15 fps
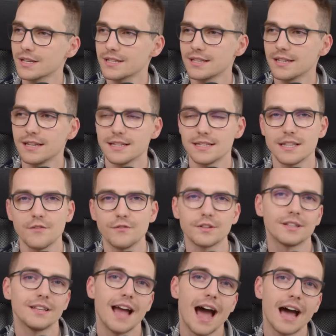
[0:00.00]
see is
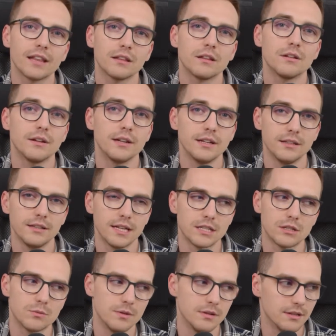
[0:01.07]
definitely under
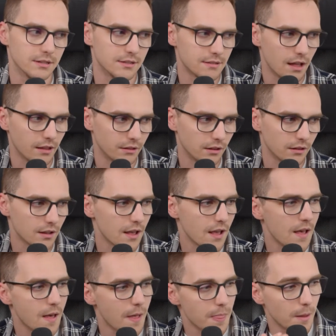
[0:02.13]
industry standard.
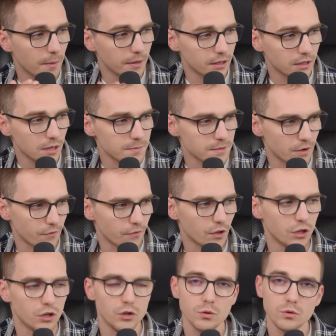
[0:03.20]
Now, in terms of
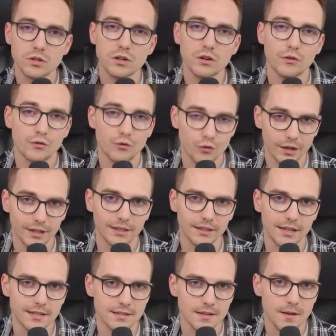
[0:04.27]
user
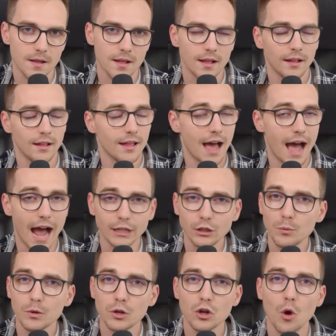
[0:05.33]
friendliness, I don't
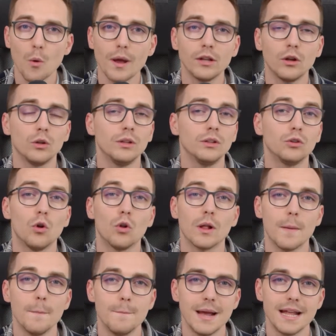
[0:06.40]
want to go and only talk
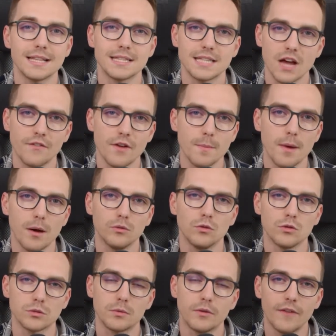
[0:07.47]
bad stuff about
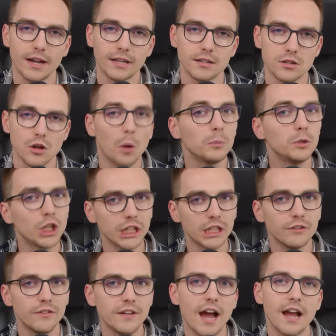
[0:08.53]
those providers.
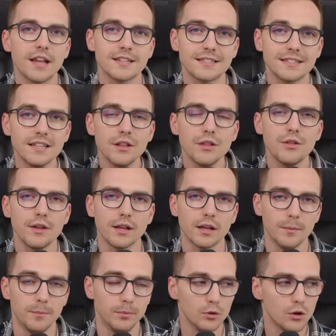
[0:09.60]
Objectively, I still think
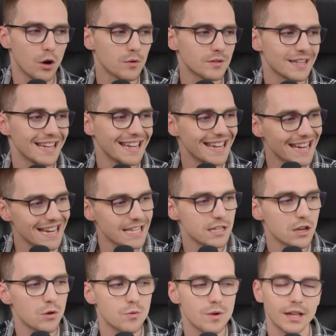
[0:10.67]
Bluehost is
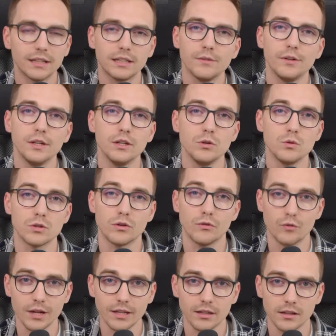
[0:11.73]
relatively
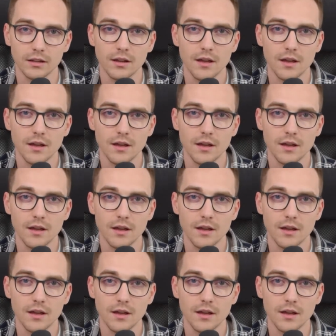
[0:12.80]
user-friendly.